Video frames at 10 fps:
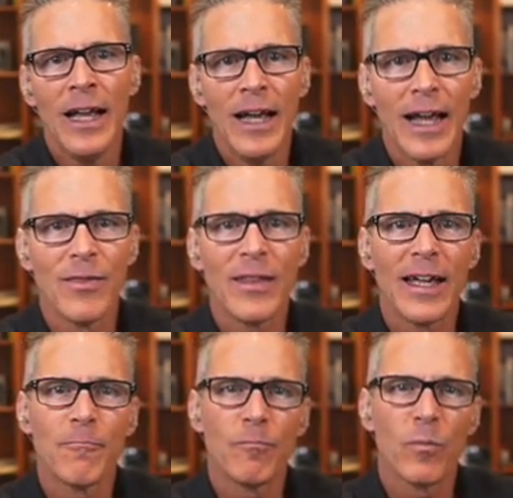And
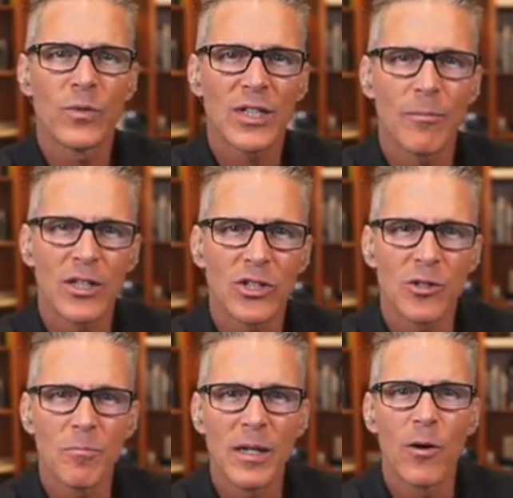then something you
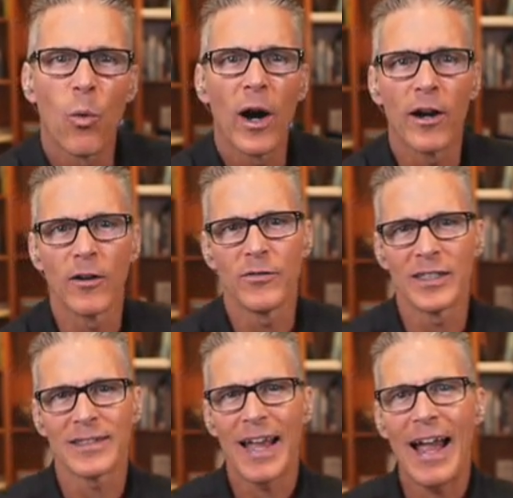should be aware of
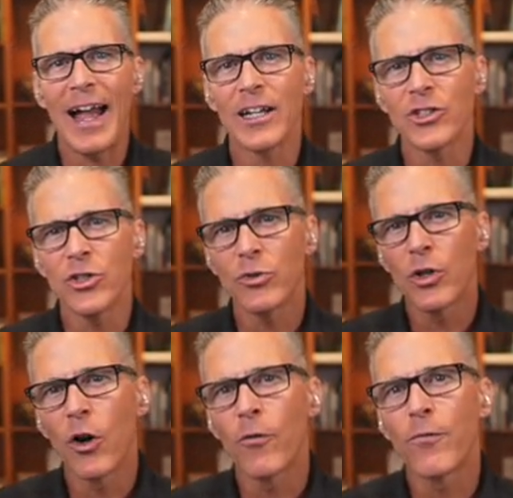is as you
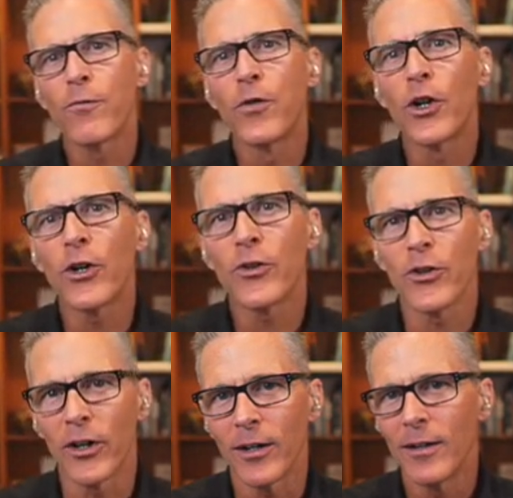go
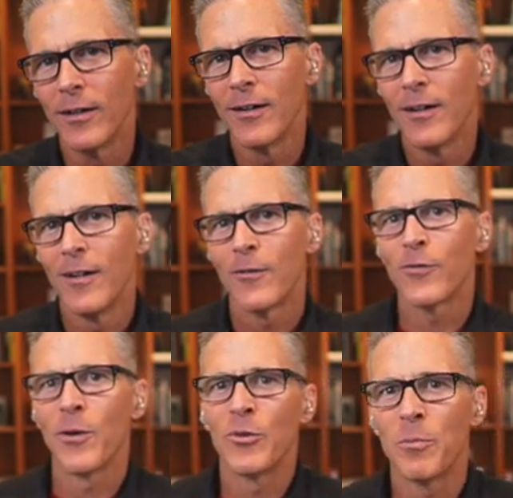further
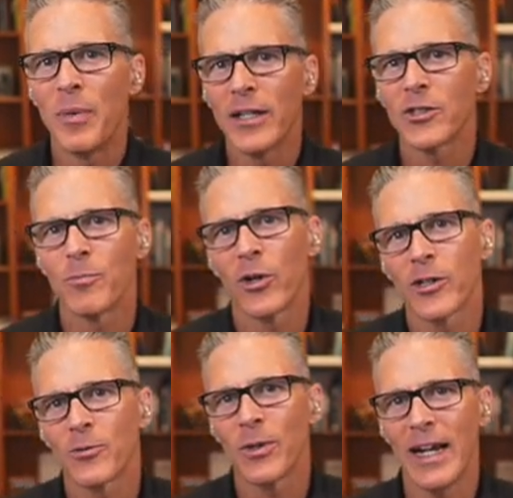from your benchmark
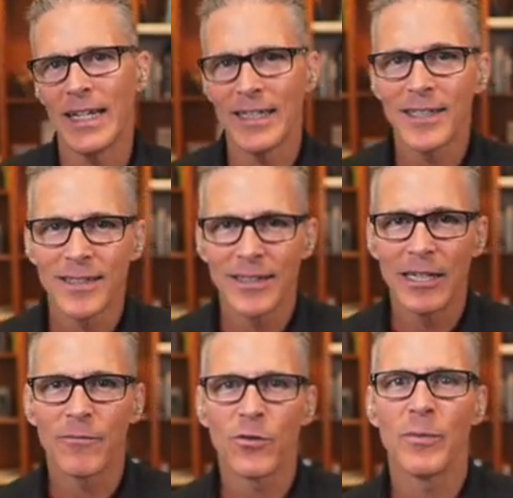race, the
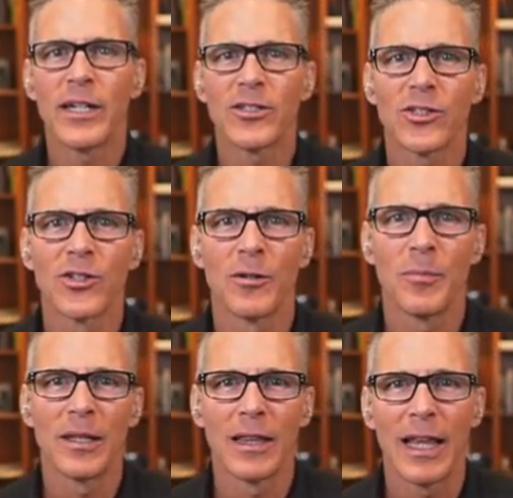information is going to
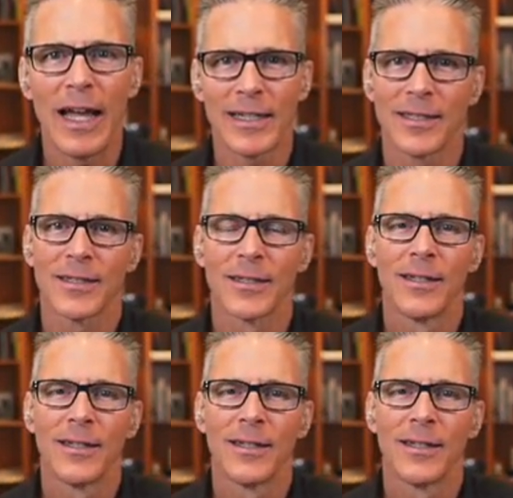be less